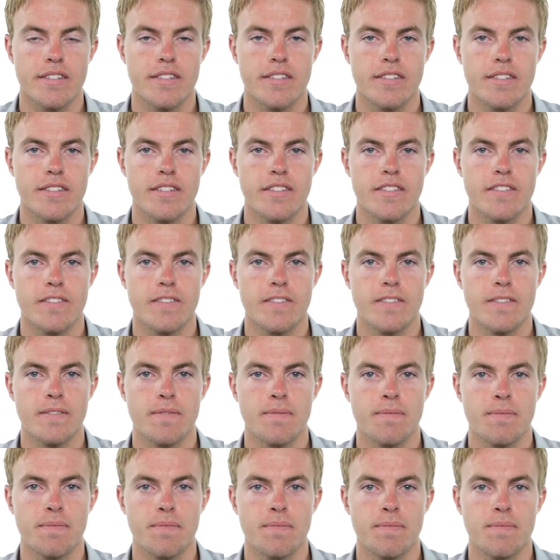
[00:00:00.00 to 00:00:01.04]

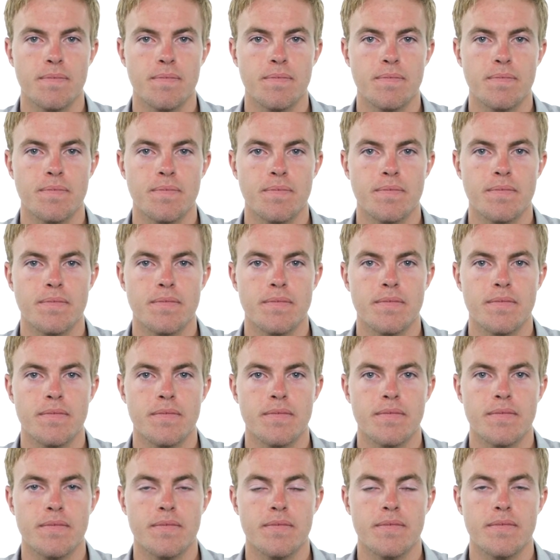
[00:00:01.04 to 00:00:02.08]

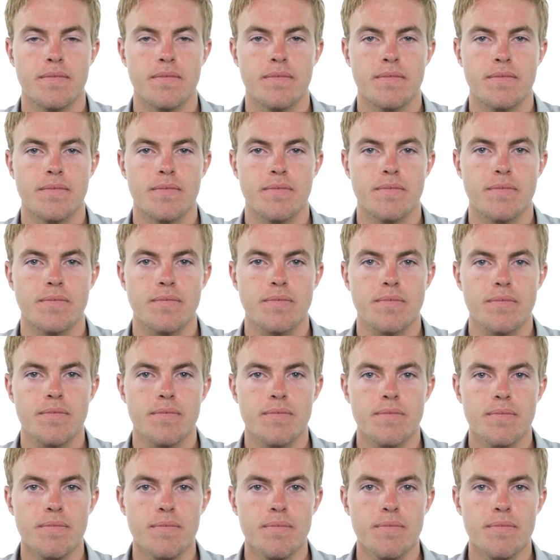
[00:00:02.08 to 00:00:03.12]

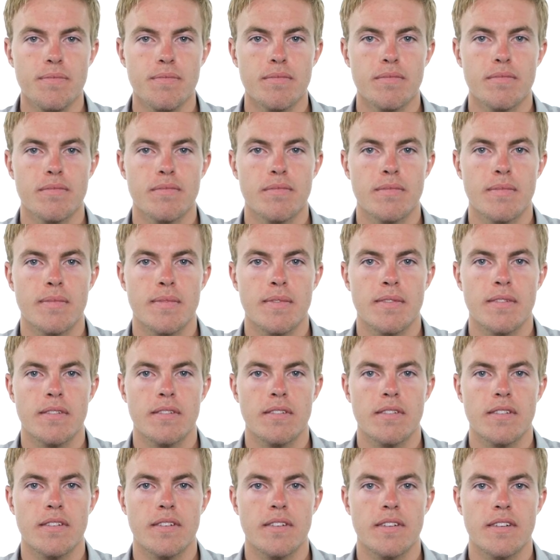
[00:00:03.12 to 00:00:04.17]

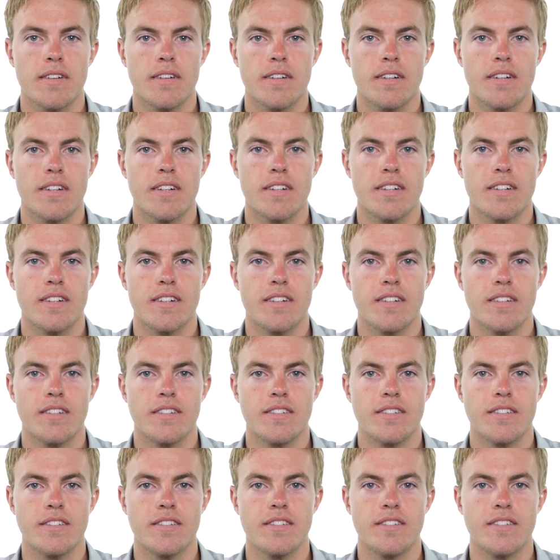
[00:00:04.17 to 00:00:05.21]

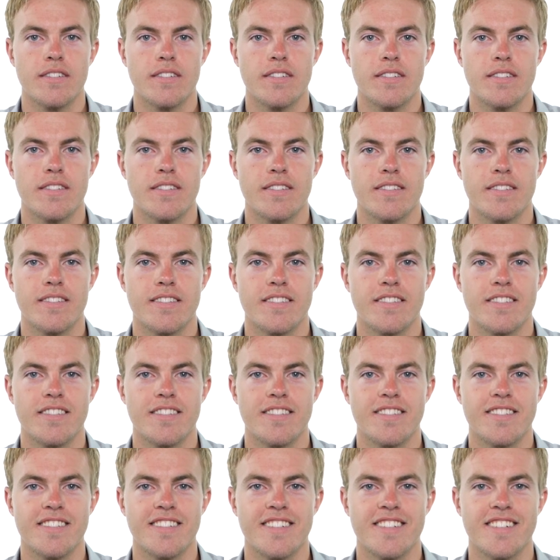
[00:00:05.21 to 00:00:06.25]

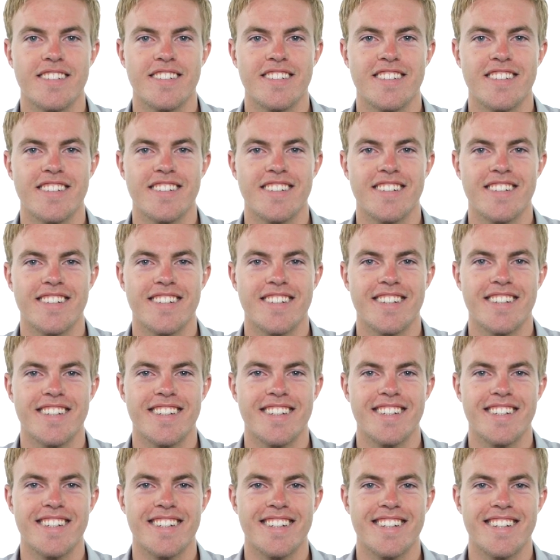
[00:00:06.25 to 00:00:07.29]

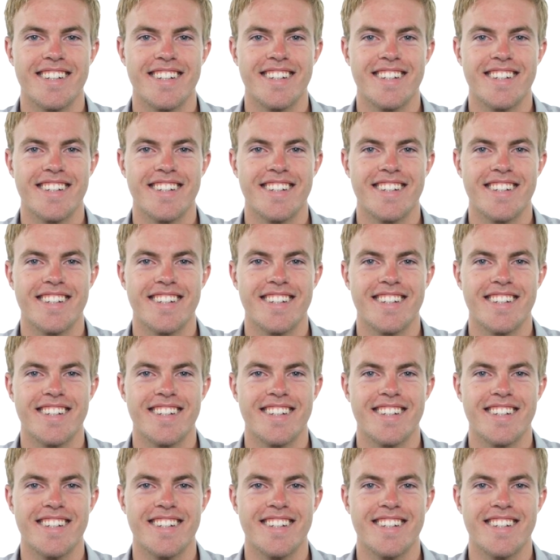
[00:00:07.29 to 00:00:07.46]
Nothing is said.